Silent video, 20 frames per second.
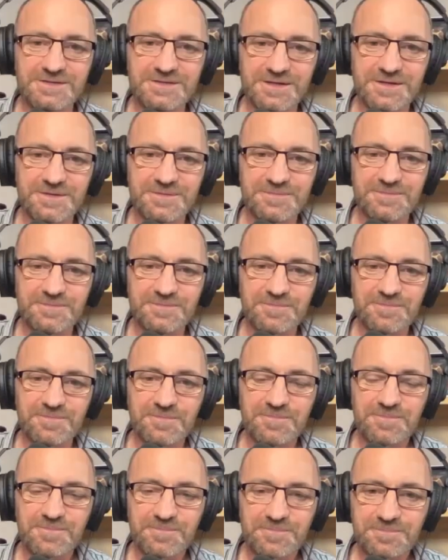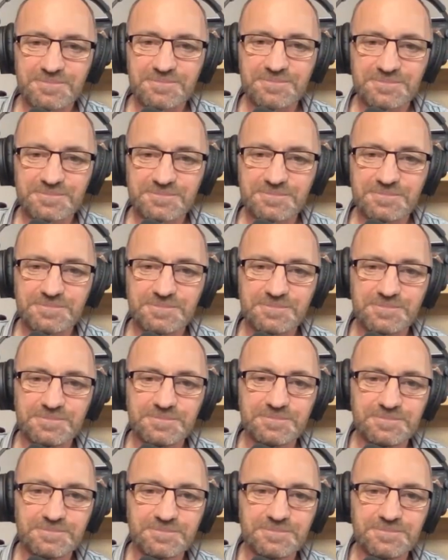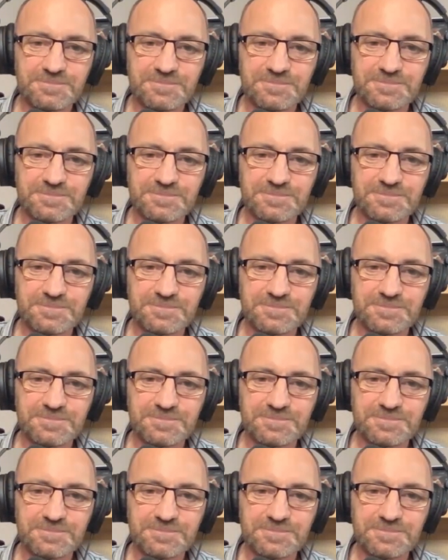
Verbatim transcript: It. Yeah. No, there's no doers and all of that.